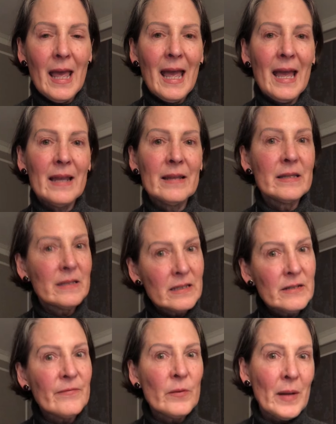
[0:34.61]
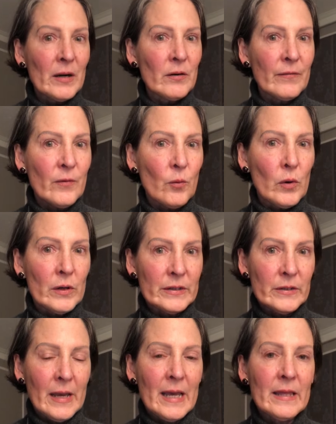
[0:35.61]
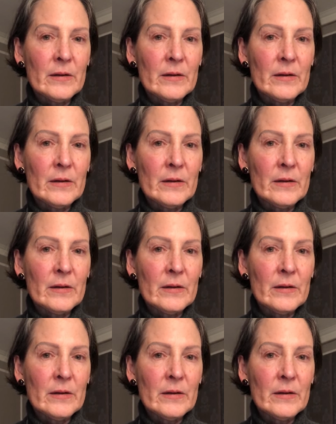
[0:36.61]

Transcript: And this is for better or for worse, okay?